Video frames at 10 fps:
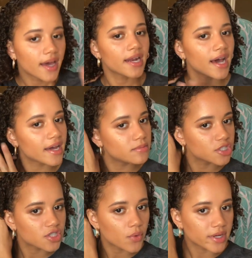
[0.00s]
And I'm
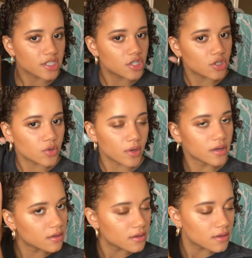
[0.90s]
just going to
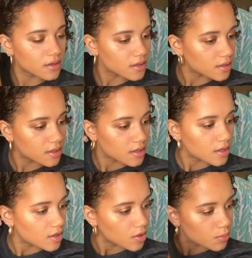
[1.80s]

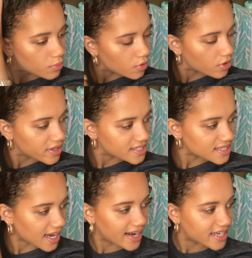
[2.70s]
pull this
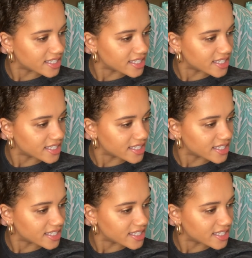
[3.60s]
side